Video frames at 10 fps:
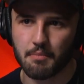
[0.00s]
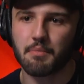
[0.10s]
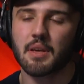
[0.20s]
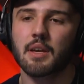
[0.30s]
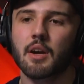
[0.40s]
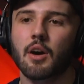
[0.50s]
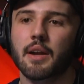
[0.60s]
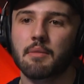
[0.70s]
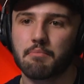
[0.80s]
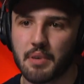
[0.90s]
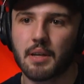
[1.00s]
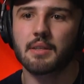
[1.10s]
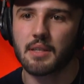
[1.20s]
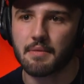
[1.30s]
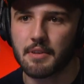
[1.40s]
being on a big
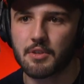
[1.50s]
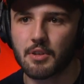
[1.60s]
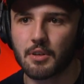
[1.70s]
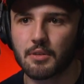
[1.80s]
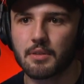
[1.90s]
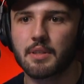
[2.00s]
TV show,